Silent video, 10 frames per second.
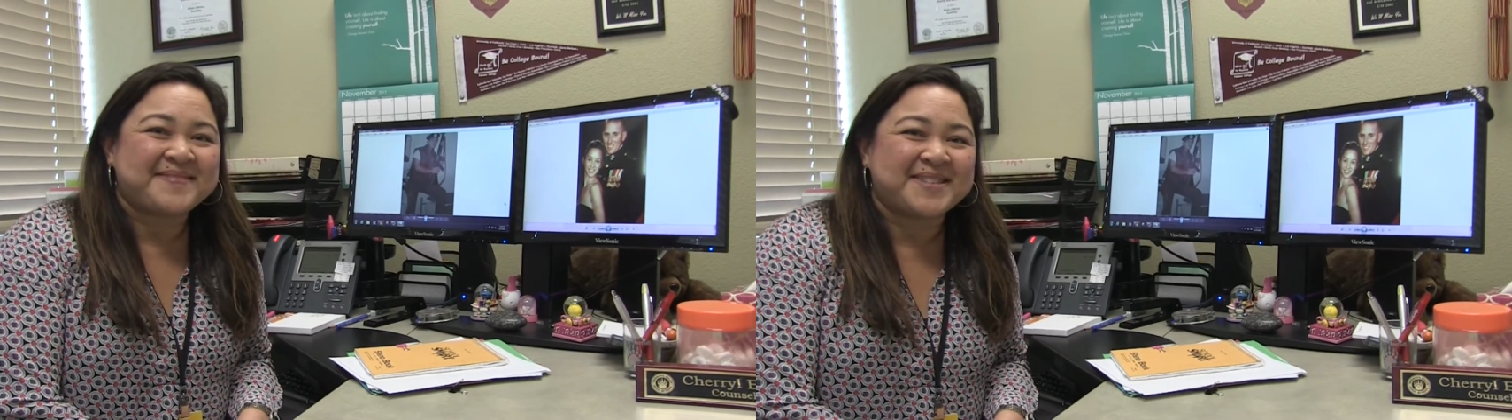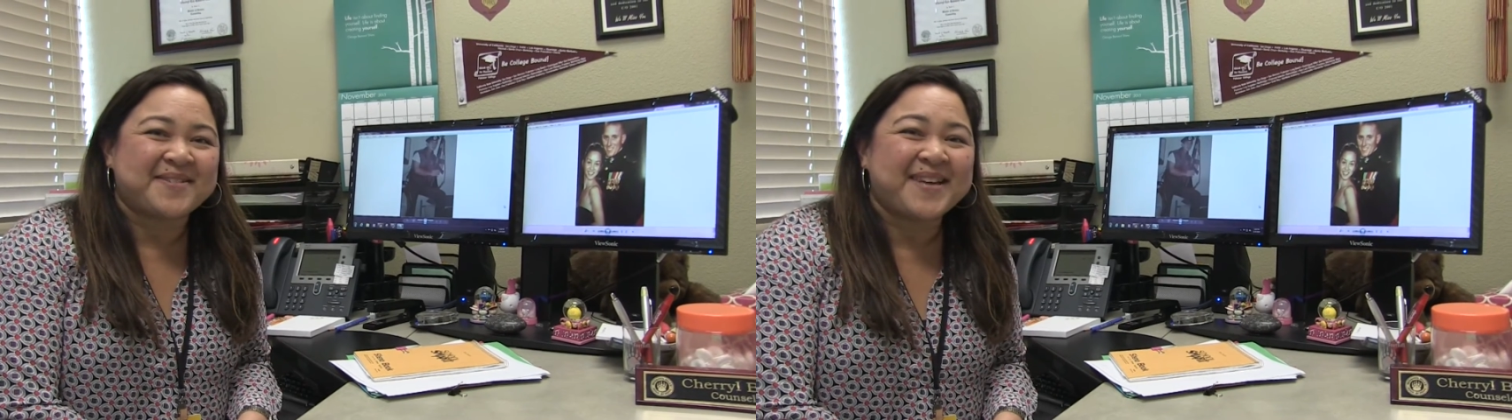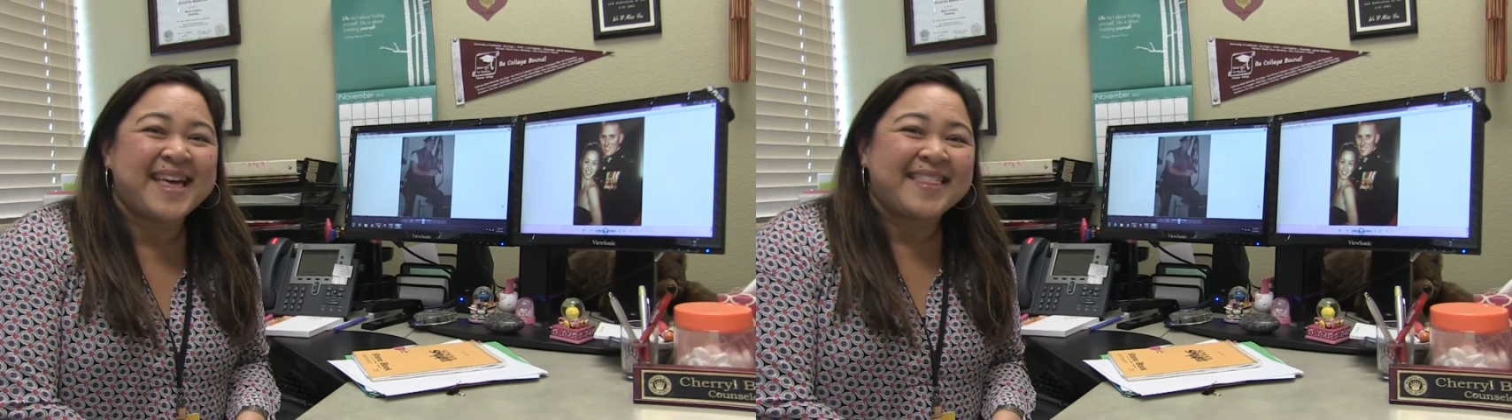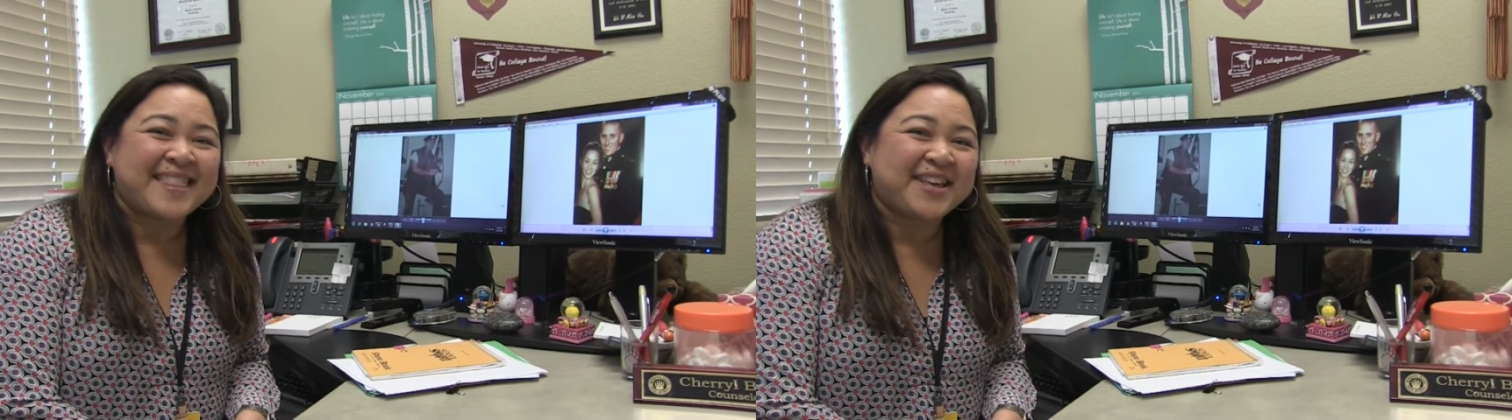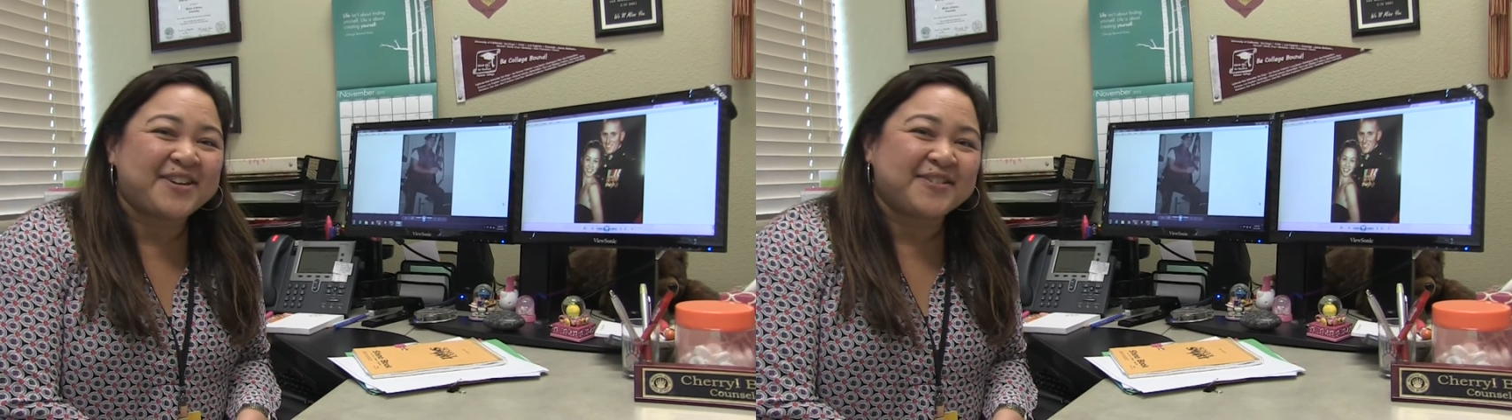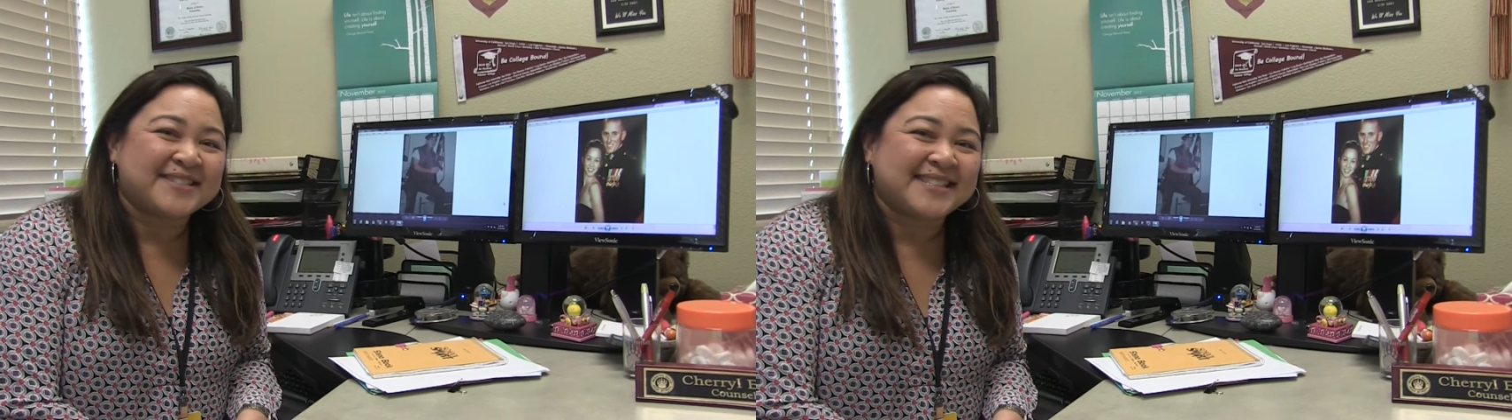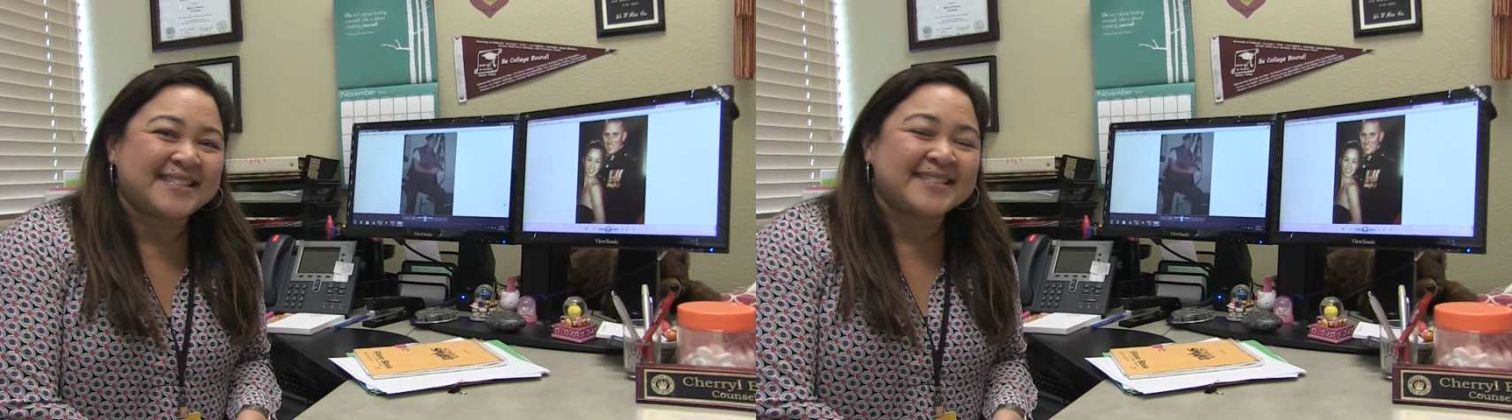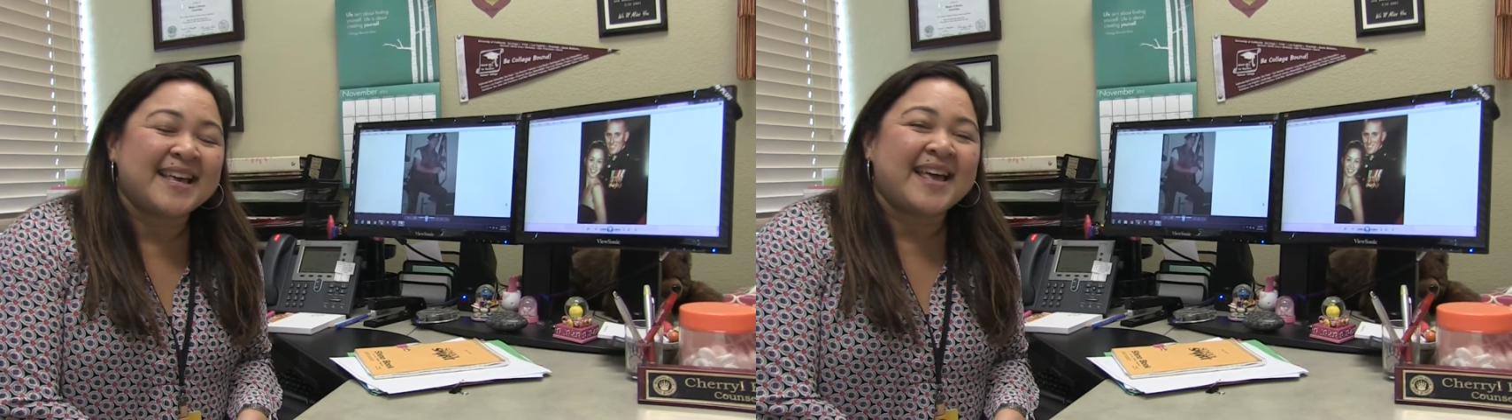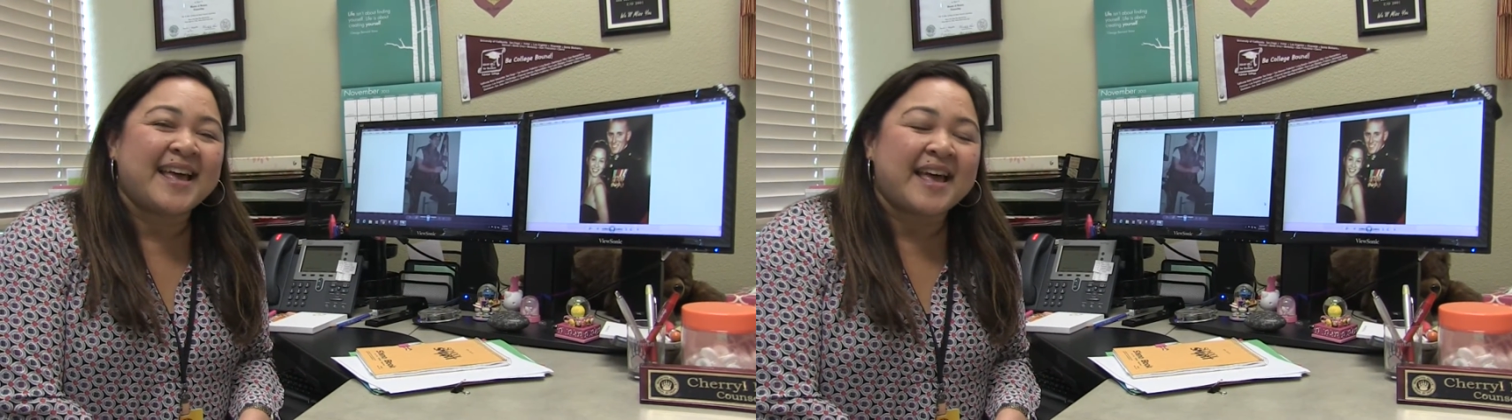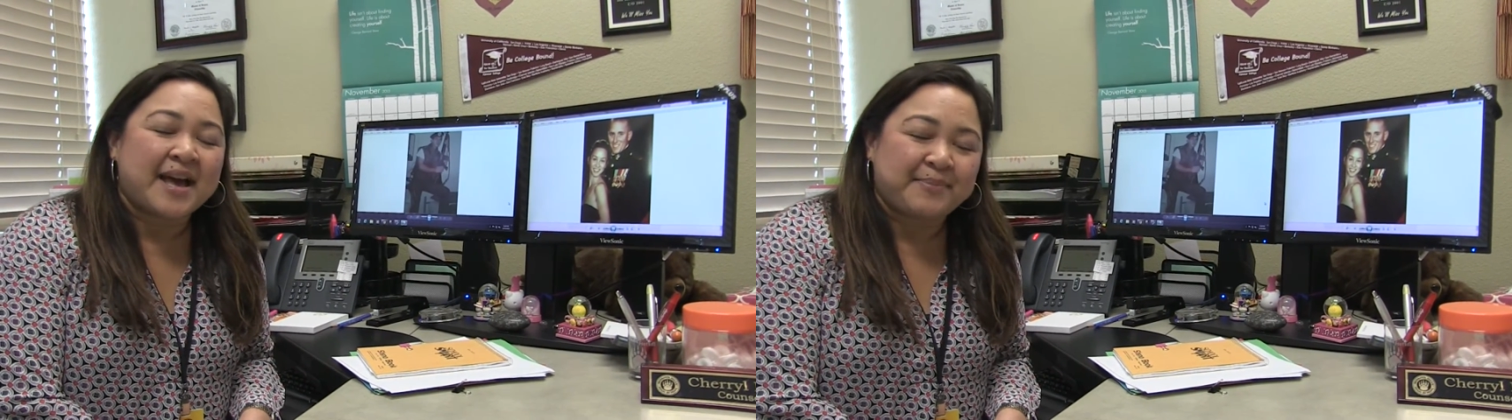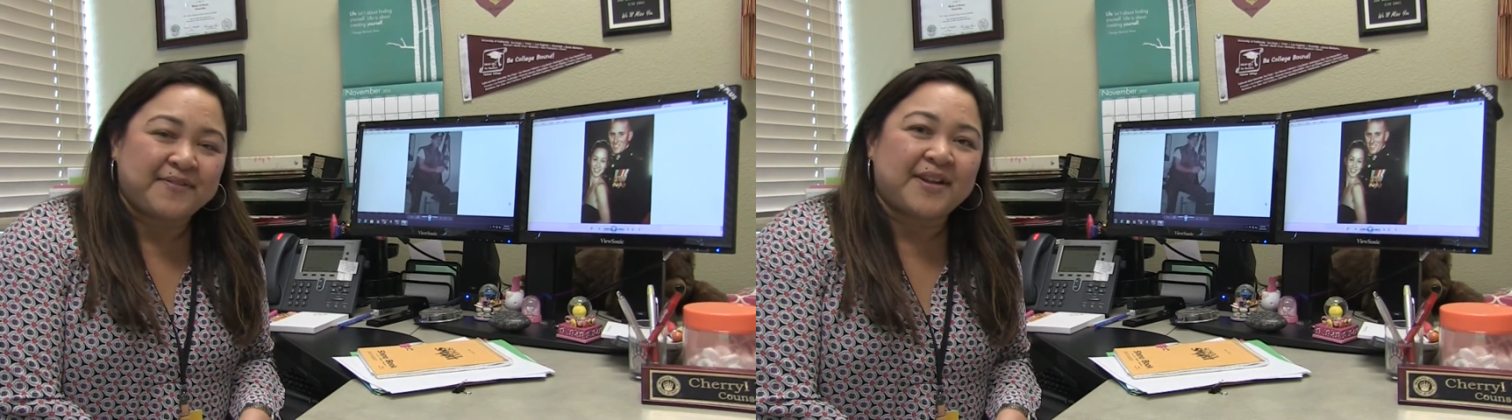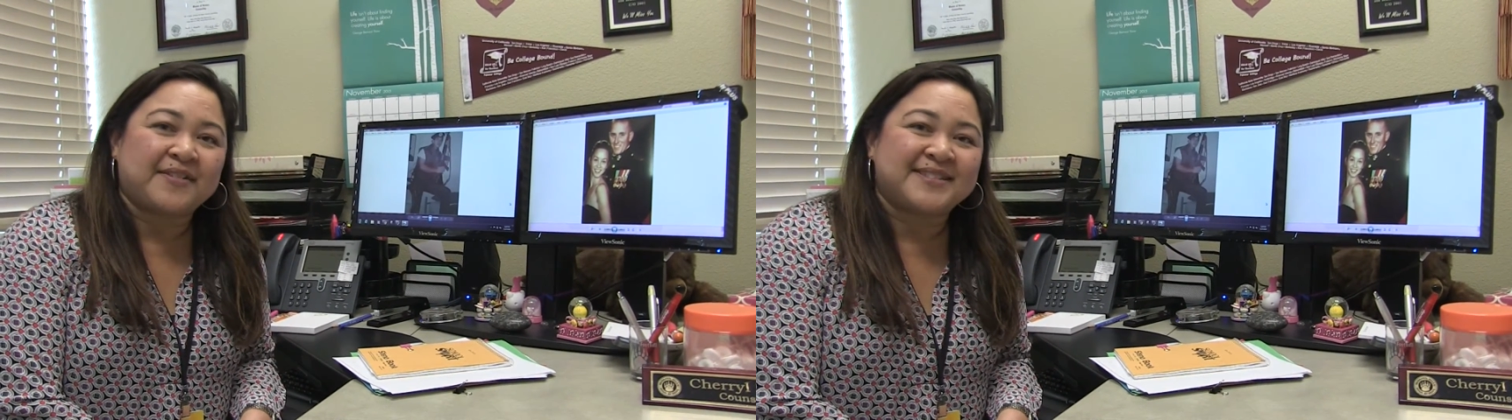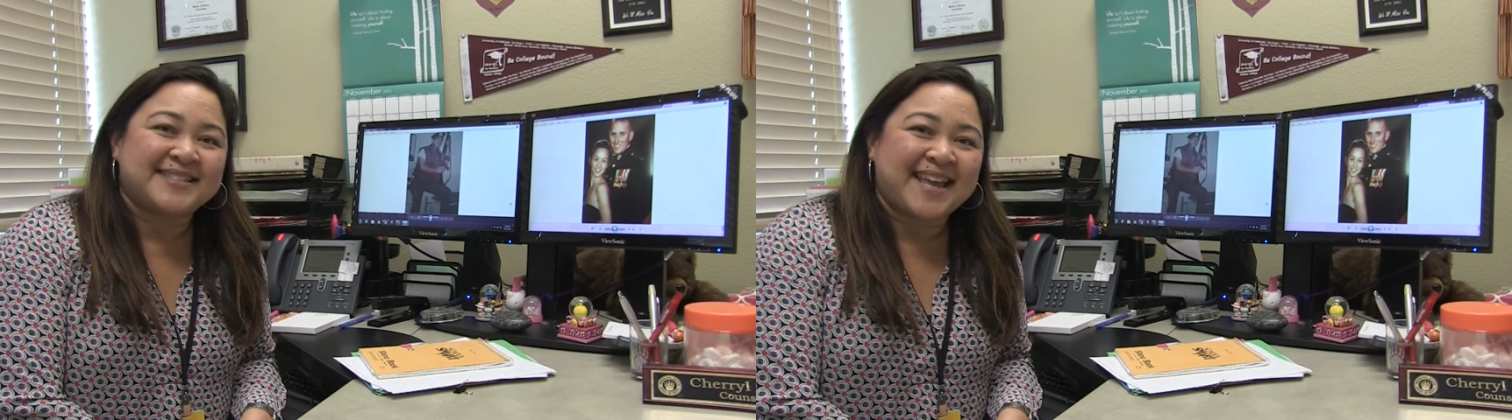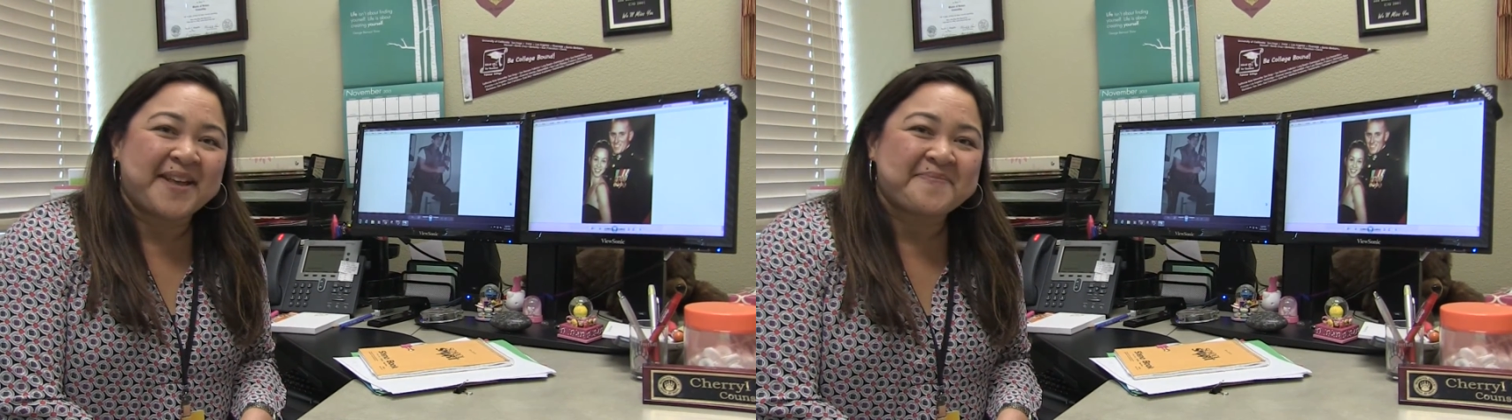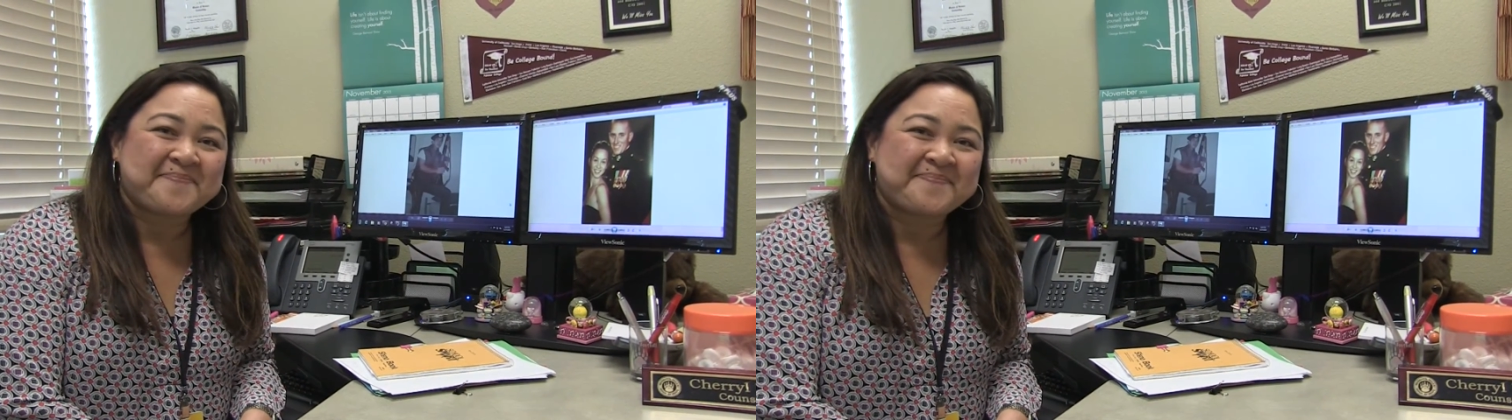So thank you Grizzlies. Happy Veterans Day.